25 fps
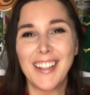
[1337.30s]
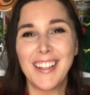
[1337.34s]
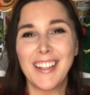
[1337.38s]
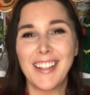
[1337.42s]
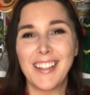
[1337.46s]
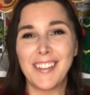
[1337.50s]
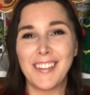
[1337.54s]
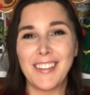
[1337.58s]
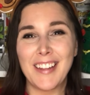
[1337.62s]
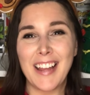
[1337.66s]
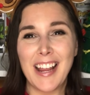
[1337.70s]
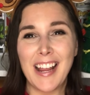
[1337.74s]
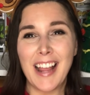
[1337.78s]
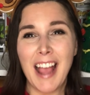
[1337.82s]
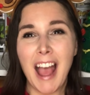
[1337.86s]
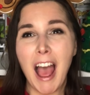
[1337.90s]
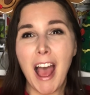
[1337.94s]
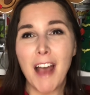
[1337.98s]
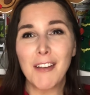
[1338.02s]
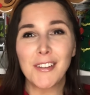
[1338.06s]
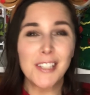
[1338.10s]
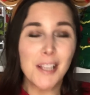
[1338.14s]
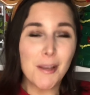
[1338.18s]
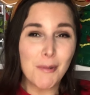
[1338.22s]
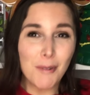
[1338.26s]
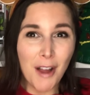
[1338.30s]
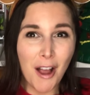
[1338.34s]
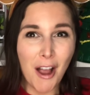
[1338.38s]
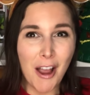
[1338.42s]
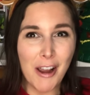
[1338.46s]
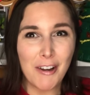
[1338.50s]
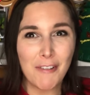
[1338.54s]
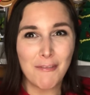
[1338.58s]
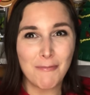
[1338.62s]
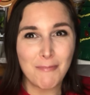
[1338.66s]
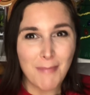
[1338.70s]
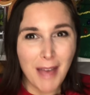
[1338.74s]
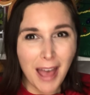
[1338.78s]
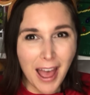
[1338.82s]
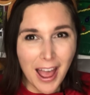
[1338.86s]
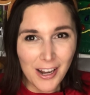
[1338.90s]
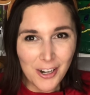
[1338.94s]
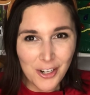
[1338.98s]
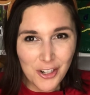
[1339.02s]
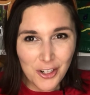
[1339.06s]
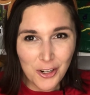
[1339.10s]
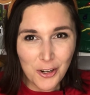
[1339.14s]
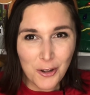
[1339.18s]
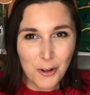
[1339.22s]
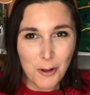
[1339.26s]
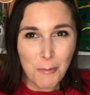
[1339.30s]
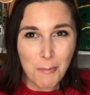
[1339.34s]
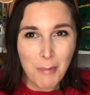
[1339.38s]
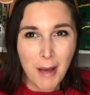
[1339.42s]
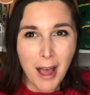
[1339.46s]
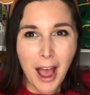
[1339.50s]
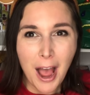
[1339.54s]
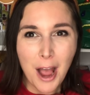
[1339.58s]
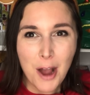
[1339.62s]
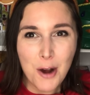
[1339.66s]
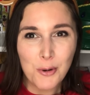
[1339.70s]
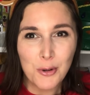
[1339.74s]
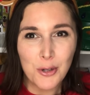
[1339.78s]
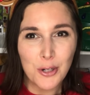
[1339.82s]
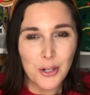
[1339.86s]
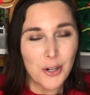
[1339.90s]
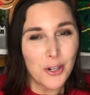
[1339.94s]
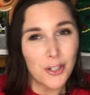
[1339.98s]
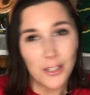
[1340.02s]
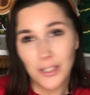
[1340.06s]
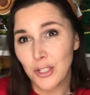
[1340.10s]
like have some kind of magical powers